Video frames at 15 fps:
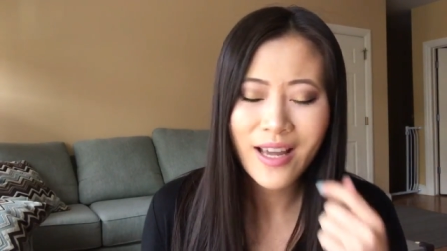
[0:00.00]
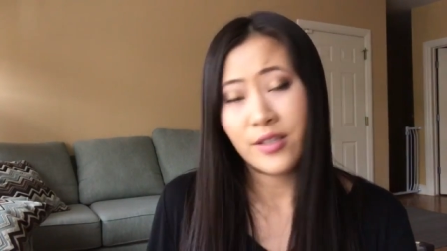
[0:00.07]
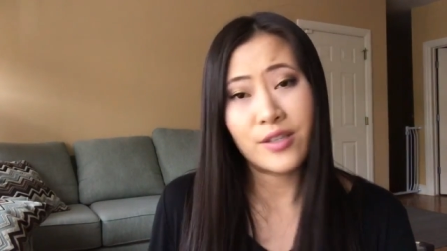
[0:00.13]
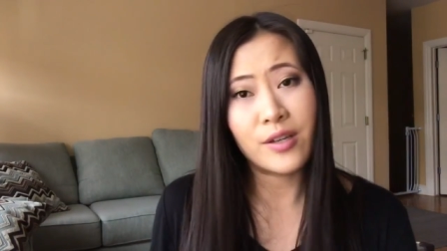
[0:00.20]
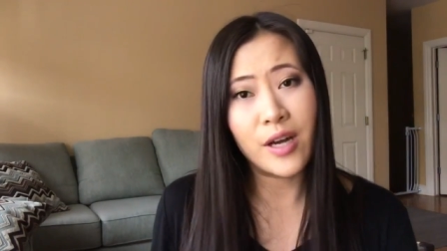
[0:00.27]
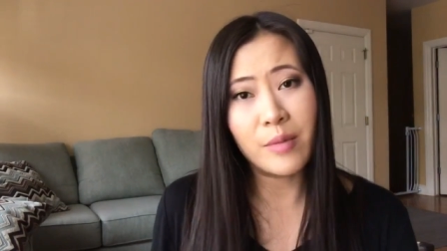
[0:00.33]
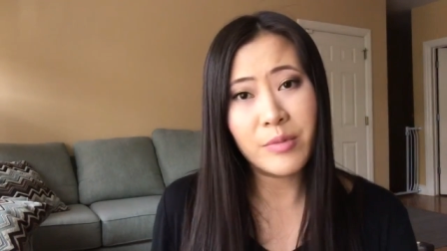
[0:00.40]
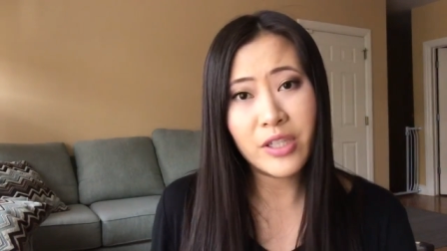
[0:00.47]

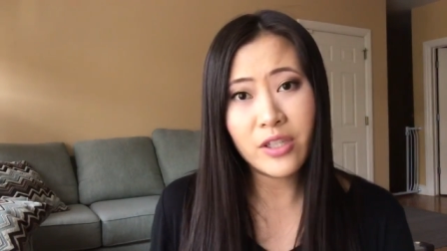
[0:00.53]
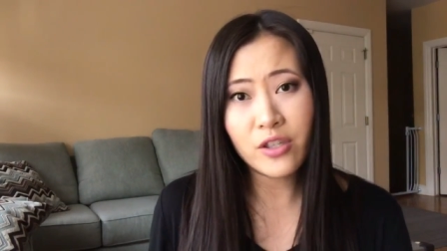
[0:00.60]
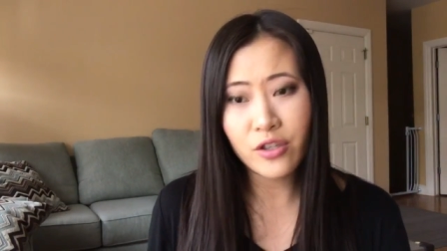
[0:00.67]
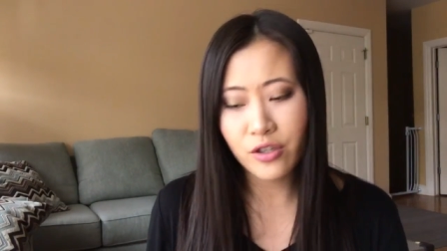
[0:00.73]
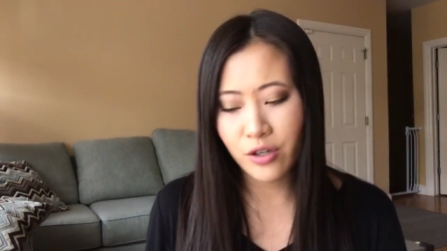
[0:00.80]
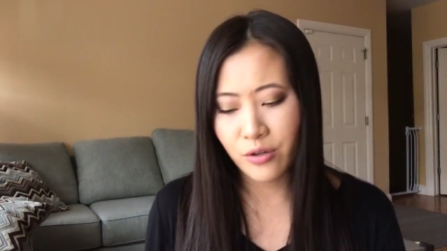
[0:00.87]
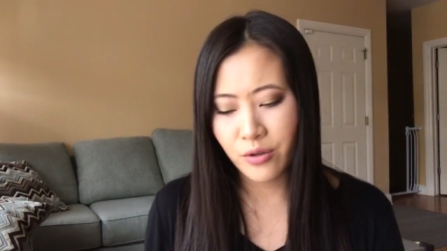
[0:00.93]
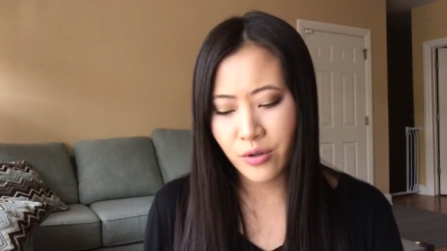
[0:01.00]
So I'm gonna
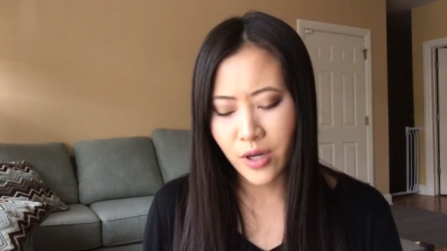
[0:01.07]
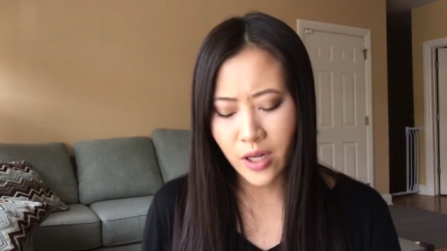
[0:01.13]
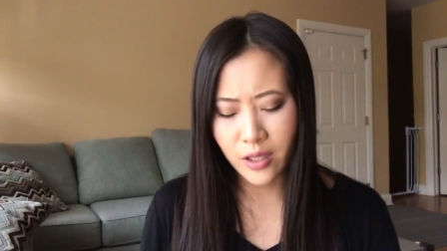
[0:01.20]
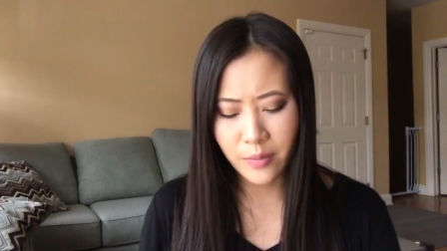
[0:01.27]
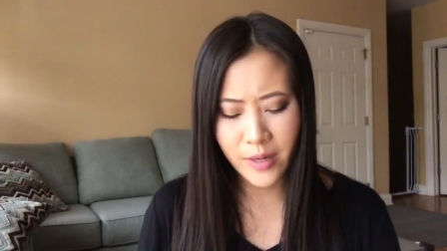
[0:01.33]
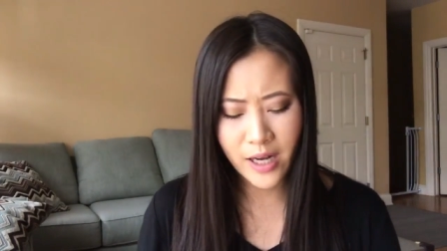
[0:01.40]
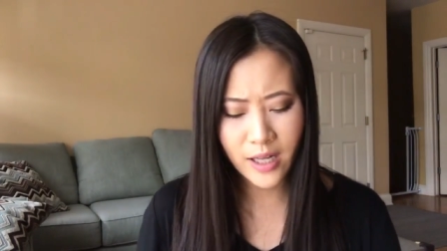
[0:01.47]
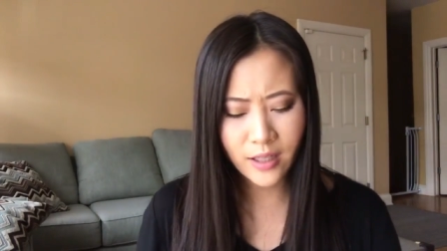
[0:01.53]
show you all
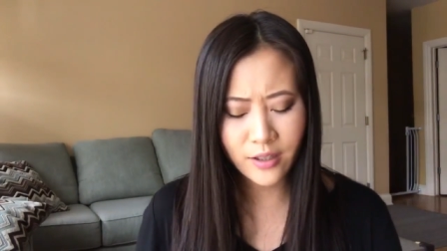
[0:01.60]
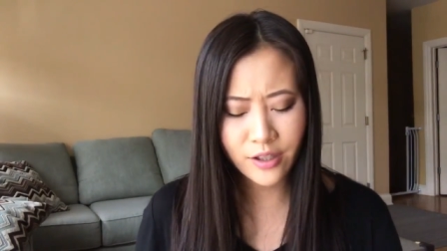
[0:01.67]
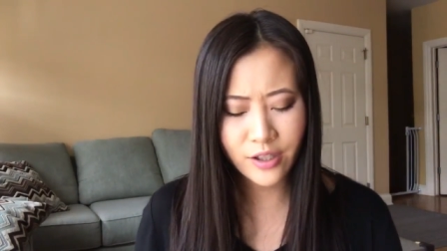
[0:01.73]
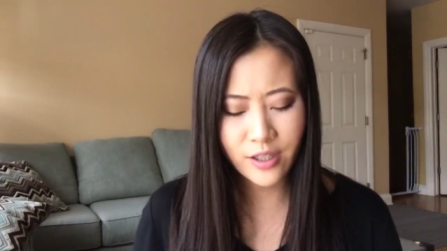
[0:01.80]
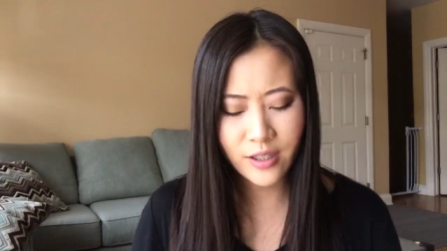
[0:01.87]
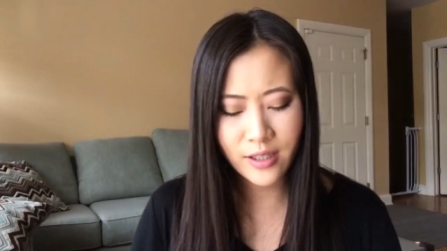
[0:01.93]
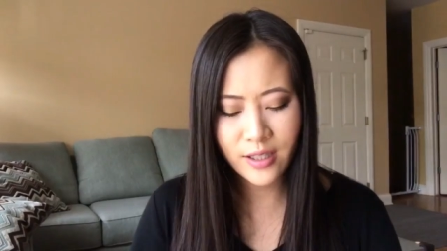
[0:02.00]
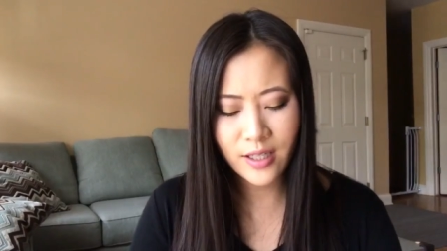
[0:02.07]
the
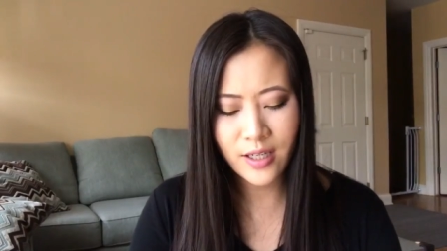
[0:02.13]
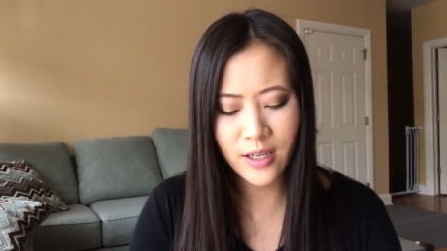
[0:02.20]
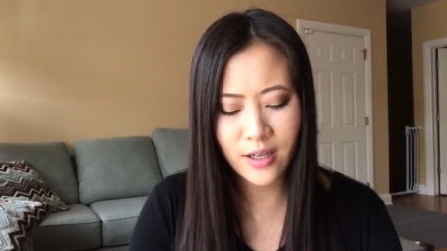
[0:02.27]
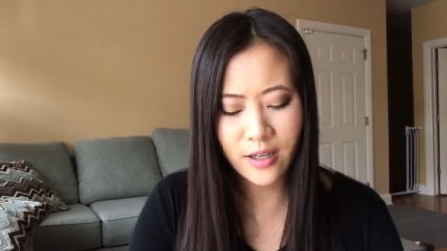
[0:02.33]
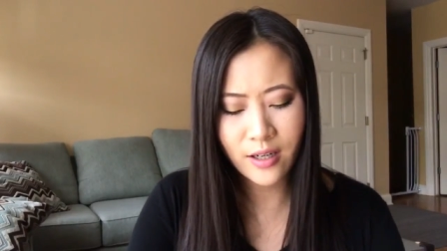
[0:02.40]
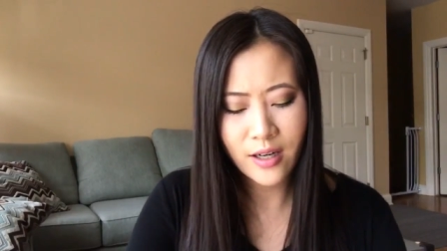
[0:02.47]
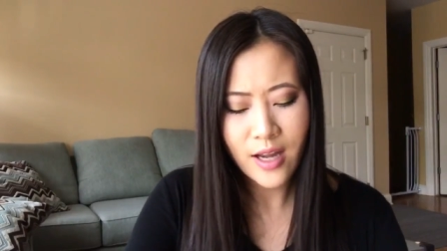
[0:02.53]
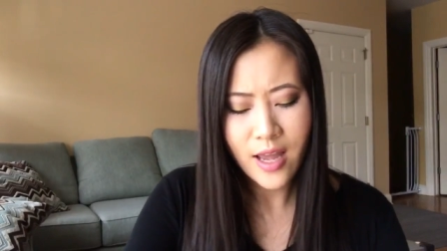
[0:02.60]
polishes
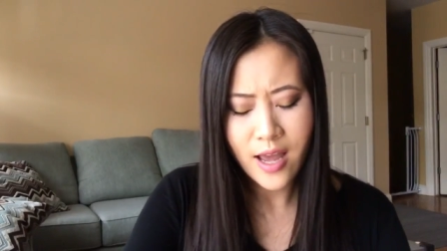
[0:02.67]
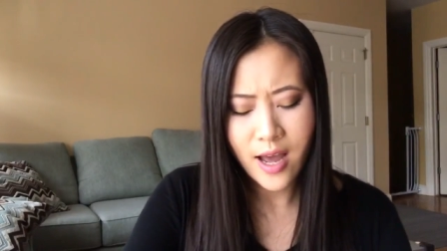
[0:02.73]
here,